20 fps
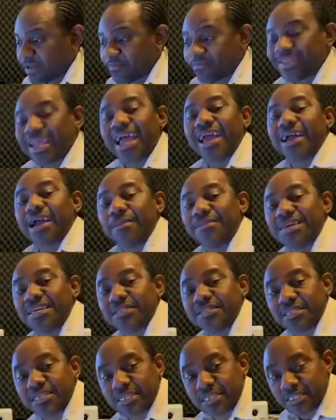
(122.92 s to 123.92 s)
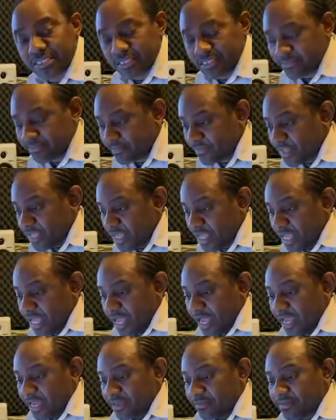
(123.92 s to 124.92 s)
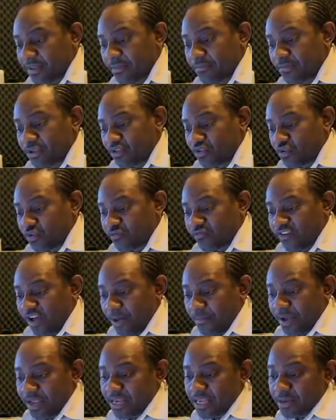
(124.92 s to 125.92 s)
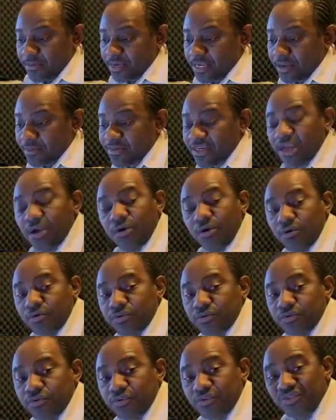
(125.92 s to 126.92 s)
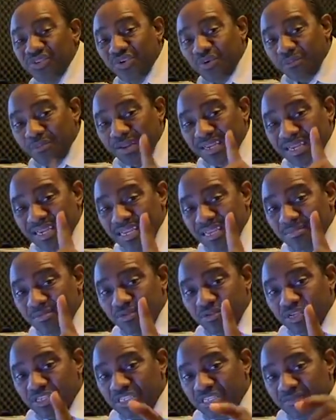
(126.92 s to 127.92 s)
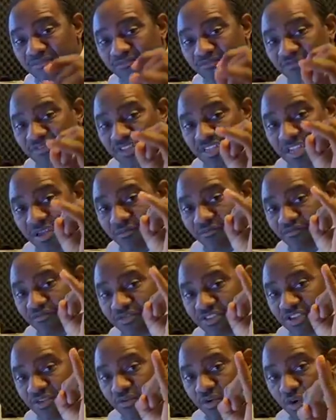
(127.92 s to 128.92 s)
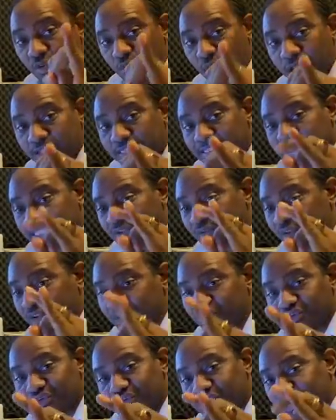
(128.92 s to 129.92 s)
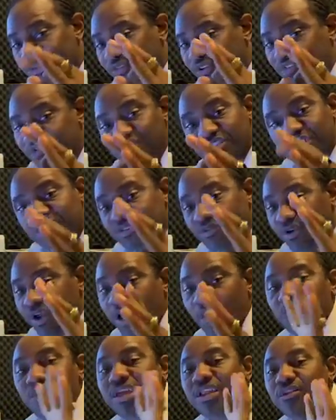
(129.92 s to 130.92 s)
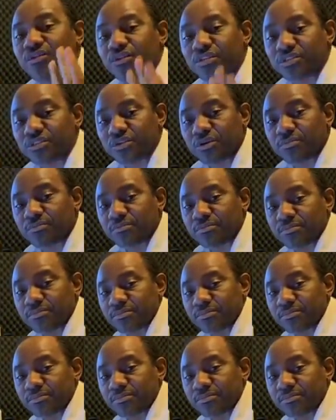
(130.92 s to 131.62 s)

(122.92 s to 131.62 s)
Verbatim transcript: the Tiger Beat 6. And he take my tune from my label named Shock Out. You know, look on the label and they say 01, 02, 03, 0, a Wayne Lonesome.